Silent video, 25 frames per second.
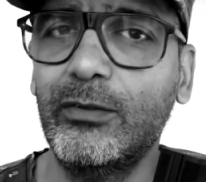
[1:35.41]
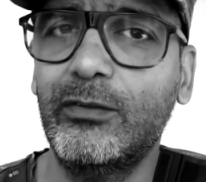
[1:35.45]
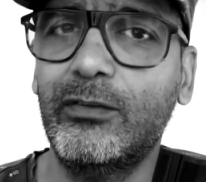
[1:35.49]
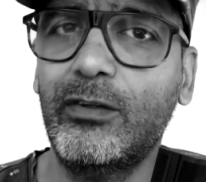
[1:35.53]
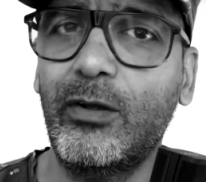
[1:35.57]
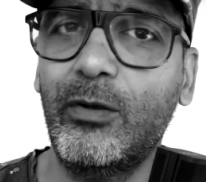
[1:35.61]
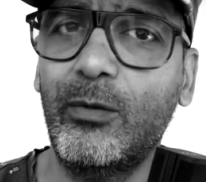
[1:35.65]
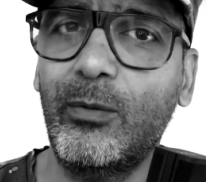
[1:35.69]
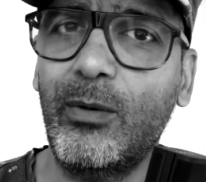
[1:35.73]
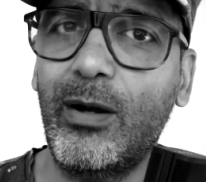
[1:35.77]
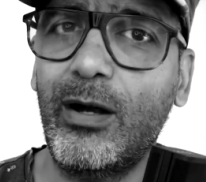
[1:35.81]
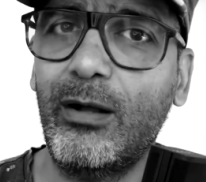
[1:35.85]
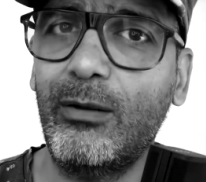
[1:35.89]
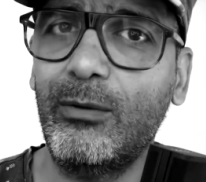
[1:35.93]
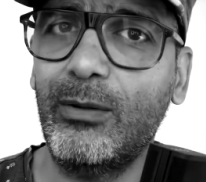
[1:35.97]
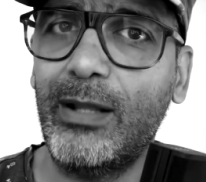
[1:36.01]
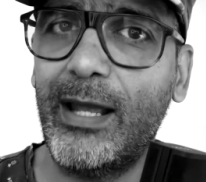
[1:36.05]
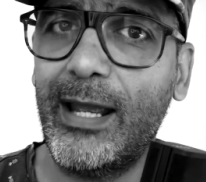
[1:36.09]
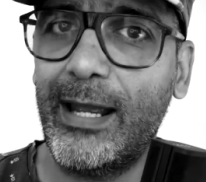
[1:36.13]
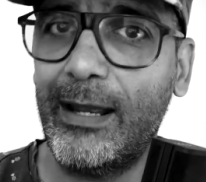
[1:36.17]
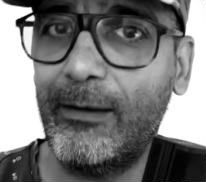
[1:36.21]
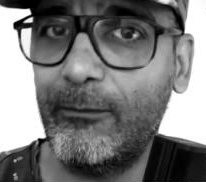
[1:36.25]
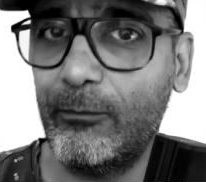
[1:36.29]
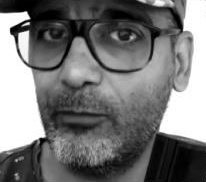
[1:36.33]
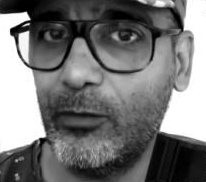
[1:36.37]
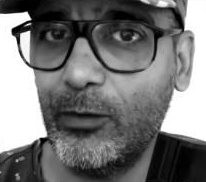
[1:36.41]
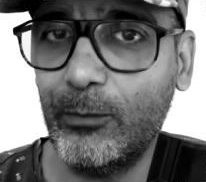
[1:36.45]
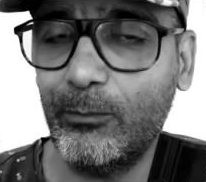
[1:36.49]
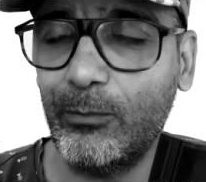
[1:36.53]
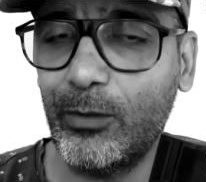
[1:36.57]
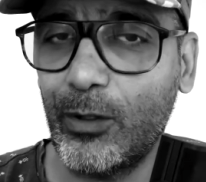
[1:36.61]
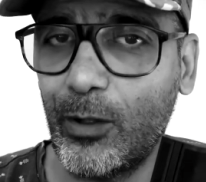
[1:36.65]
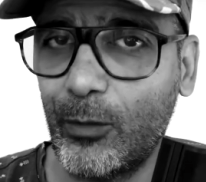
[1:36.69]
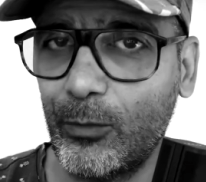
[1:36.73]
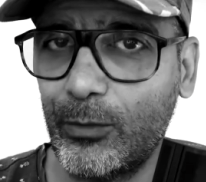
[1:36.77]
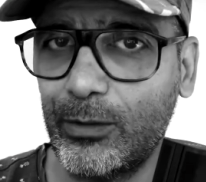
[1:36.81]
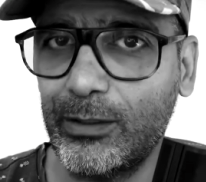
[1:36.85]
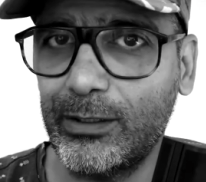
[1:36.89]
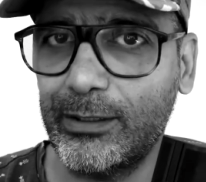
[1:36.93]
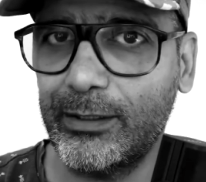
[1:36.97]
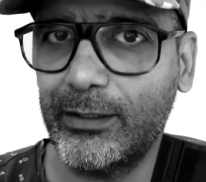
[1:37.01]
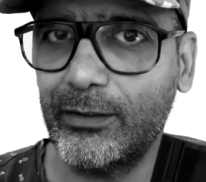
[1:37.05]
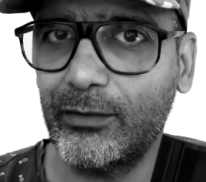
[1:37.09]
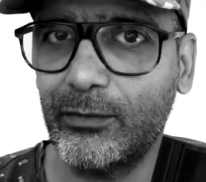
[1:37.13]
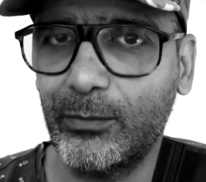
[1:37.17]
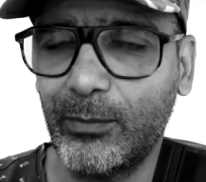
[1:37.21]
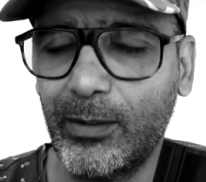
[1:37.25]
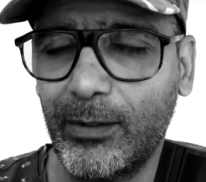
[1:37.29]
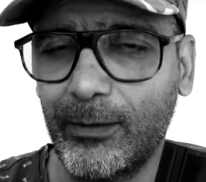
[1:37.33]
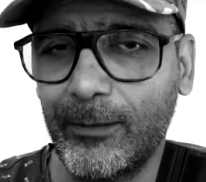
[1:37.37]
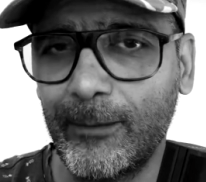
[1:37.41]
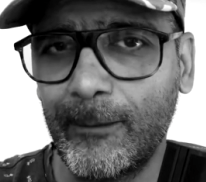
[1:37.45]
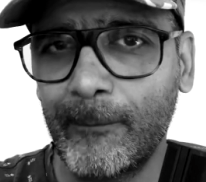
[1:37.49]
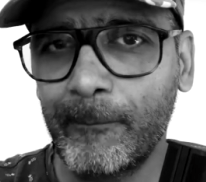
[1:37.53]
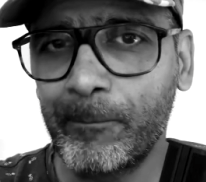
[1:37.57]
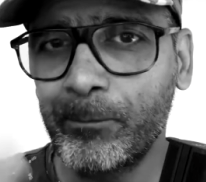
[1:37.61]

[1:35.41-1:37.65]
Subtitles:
so I'll have them locally as well.